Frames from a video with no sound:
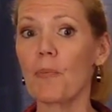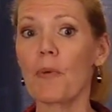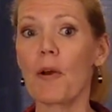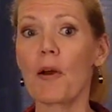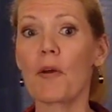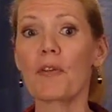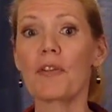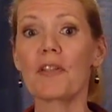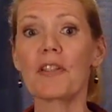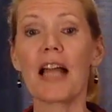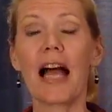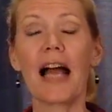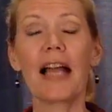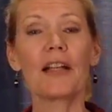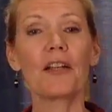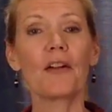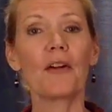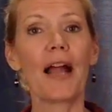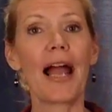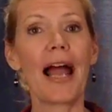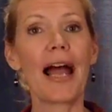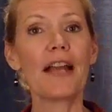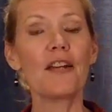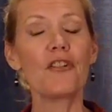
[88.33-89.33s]
Both
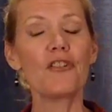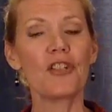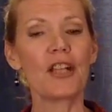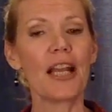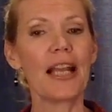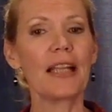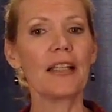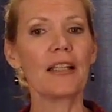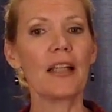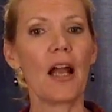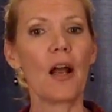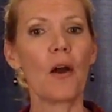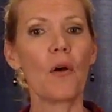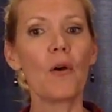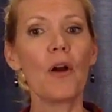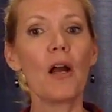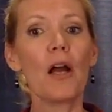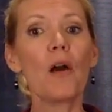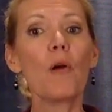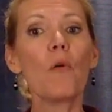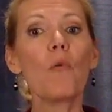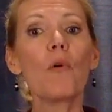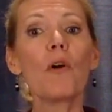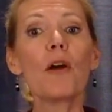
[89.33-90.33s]
Tyler and J-Lo
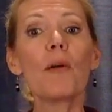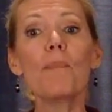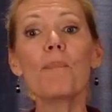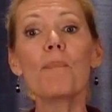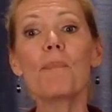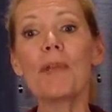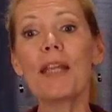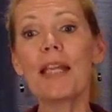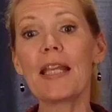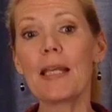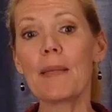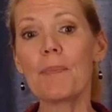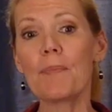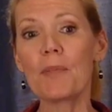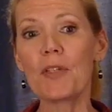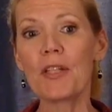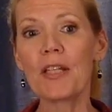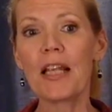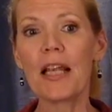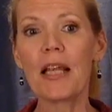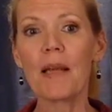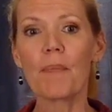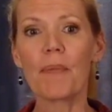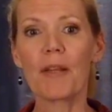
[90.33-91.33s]
were beeped,
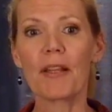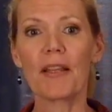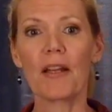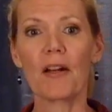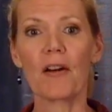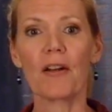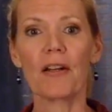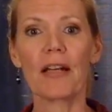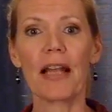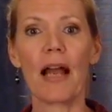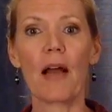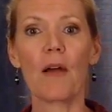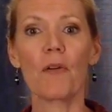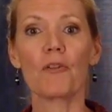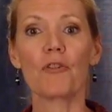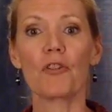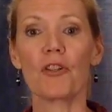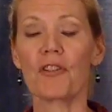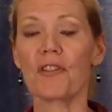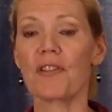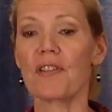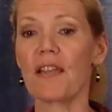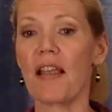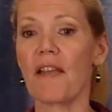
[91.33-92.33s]
but there are now
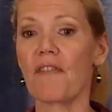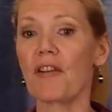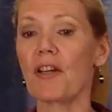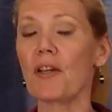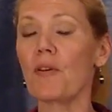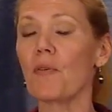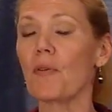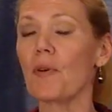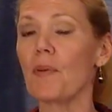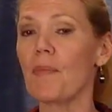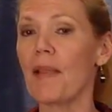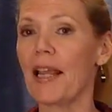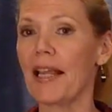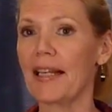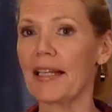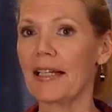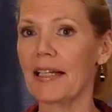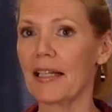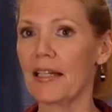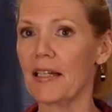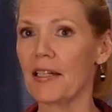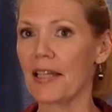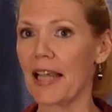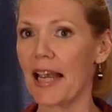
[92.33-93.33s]
just seven remaining
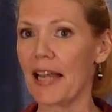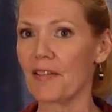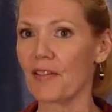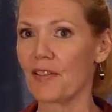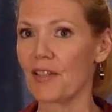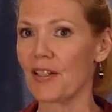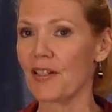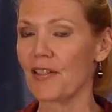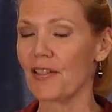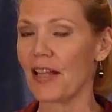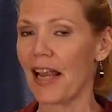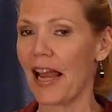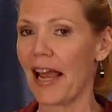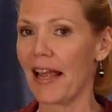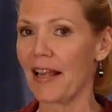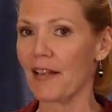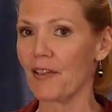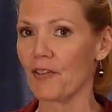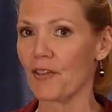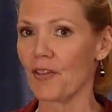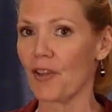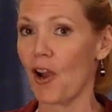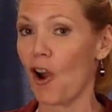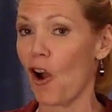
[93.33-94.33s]
contestants
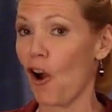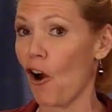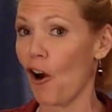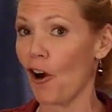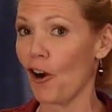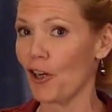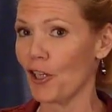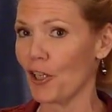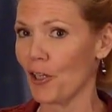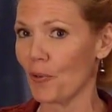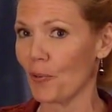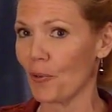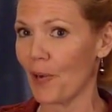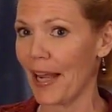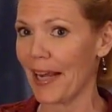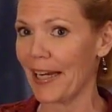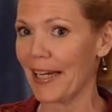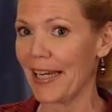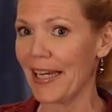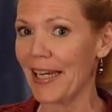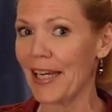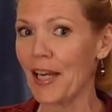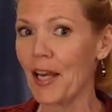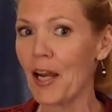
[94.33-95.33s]
as, are you
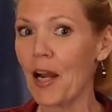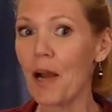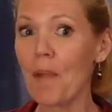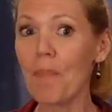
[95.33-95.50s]
ready?